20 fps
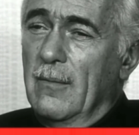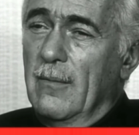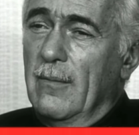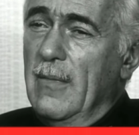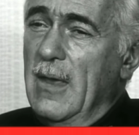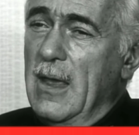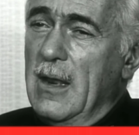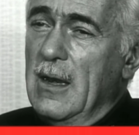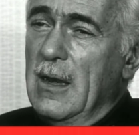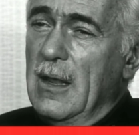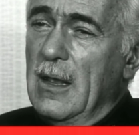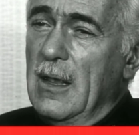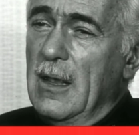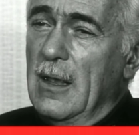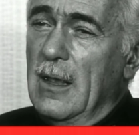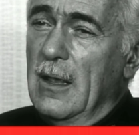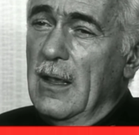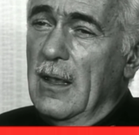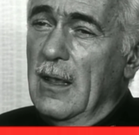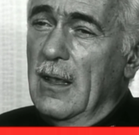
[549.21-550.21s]

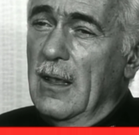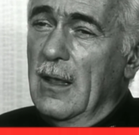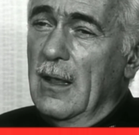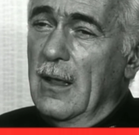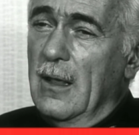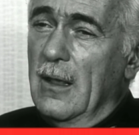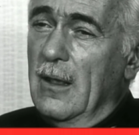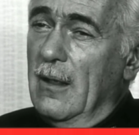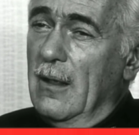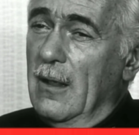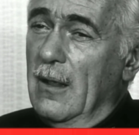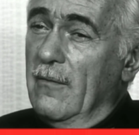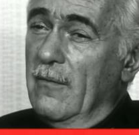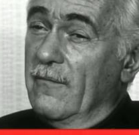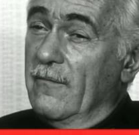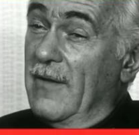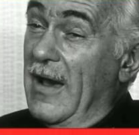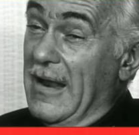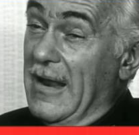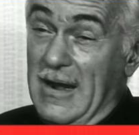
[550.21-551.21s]
many
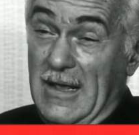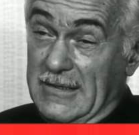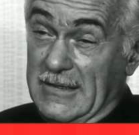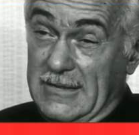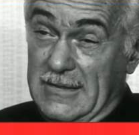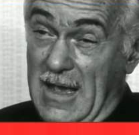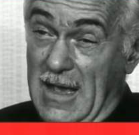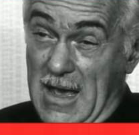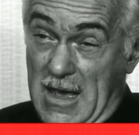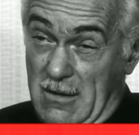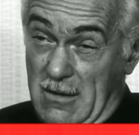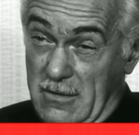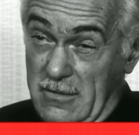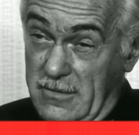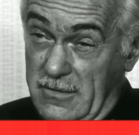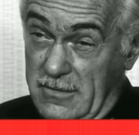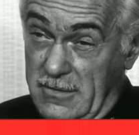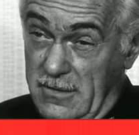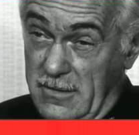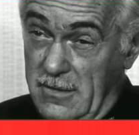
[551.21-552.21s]
far less hours.